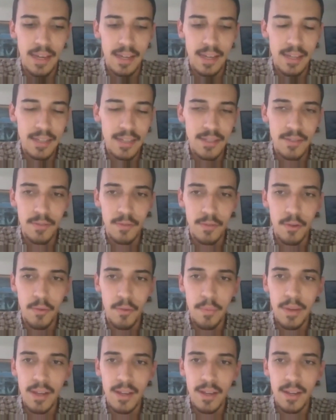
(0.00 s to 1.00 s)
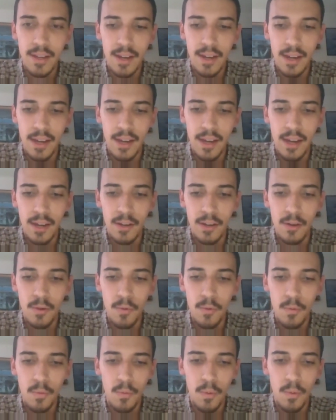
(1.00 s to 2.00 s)
easier for me. I know
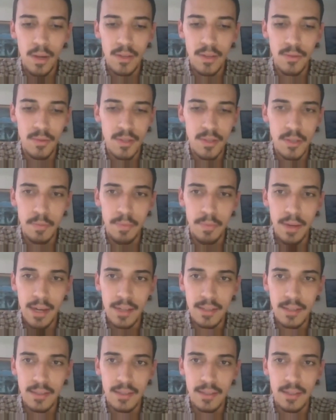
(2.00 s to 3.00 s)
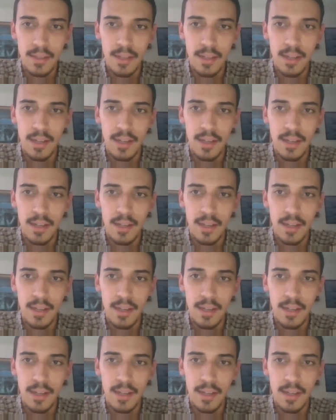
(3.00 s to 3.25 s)
what to expect